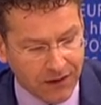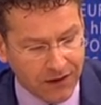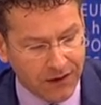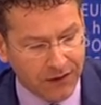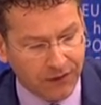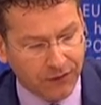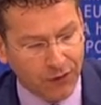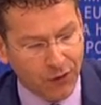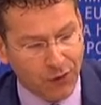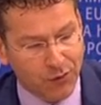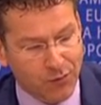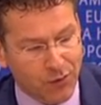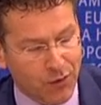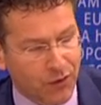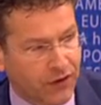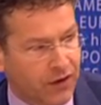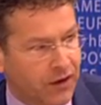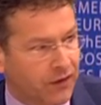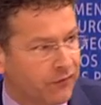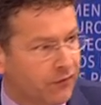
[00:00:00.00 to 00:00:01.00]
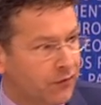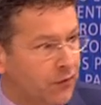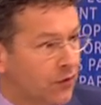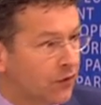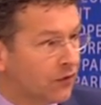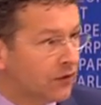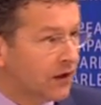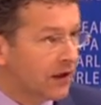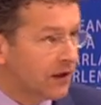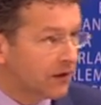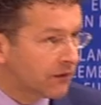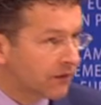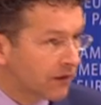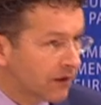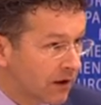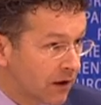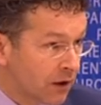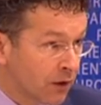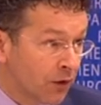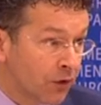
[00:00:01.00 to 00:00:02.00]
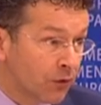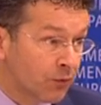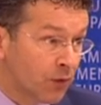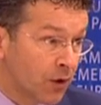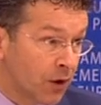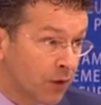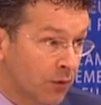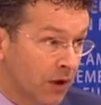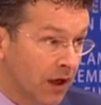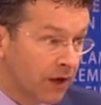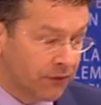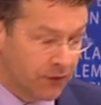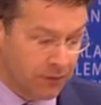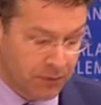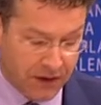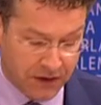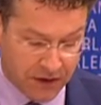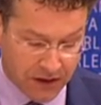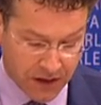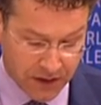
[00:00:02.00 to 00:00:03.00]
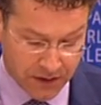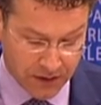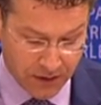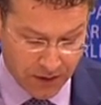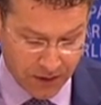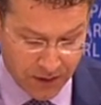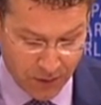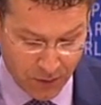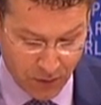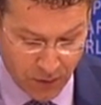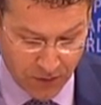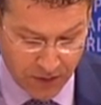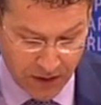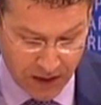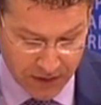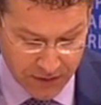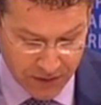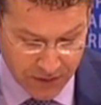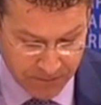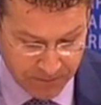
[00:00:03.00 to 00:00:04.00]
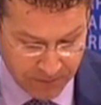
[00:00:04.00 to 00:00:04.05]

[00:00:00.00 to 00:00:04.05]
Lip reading: It's no more than a first list, and a lot of work will have to be done on that.